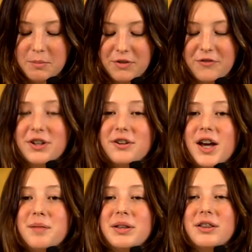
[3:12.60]
We figured it
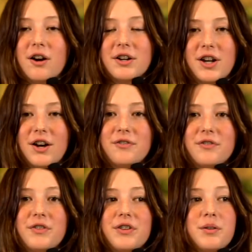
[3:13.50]
had been long
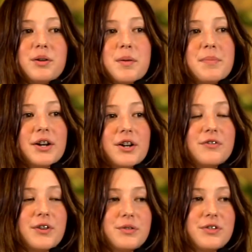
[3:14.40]
enough, so we went back on
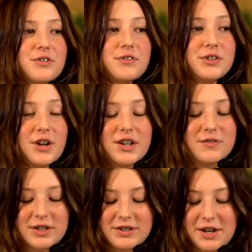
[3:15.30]
our phones for not
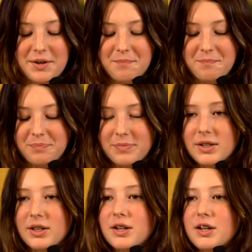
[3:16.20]
even a day.
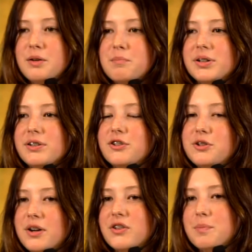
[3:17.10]
But
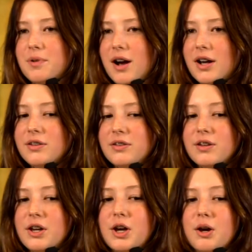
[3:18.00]
to our
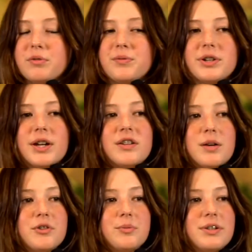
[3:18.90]
surprise, we realized
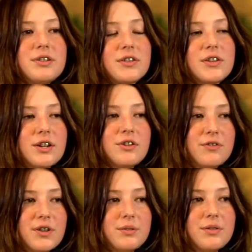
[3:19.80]
how much we disliked
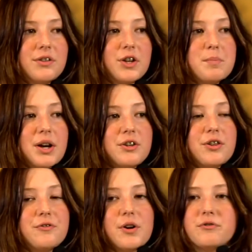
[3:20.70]
our phones compared to
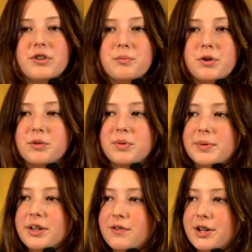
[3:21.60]
the phone free world we've
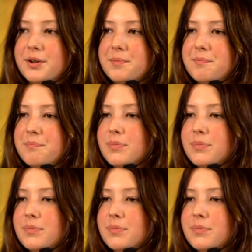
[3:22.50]
been living in.